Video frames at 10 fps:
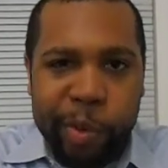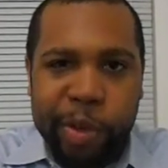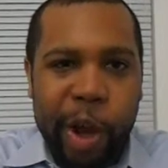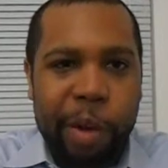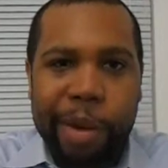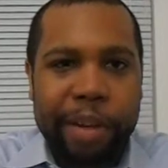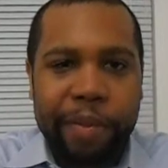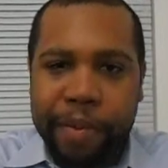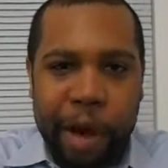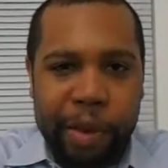We'll talk about the
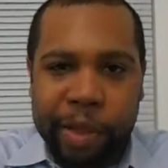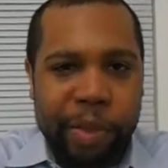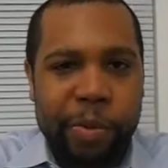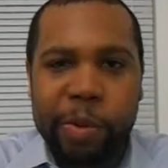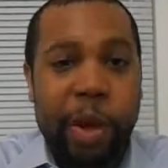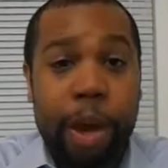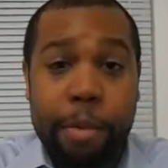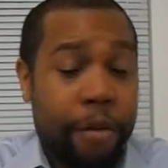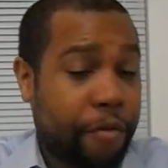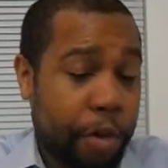Falcons. We'll talk
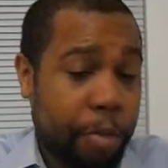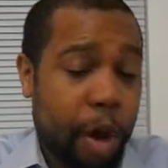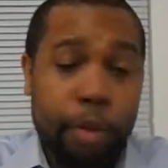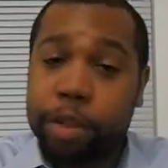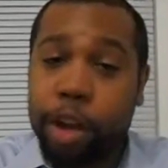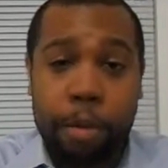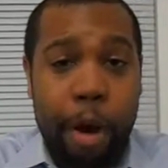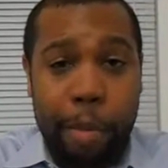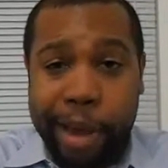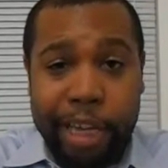about football. We'll talk
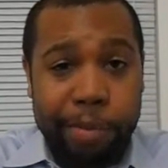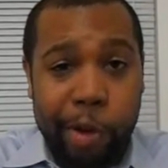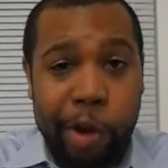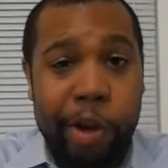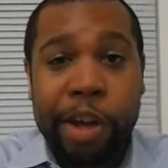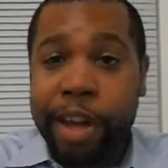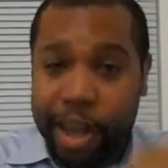about baseball.